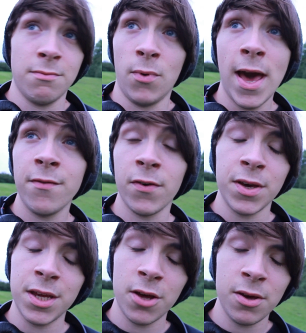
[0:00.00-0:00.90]

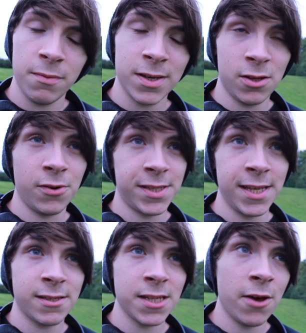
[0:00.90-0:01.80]
whatever, you know, as long as
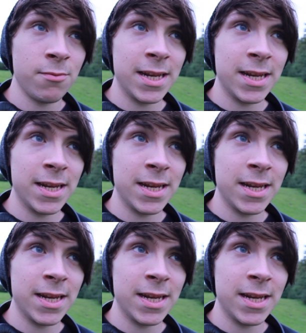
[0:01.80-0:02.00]
it's, you know,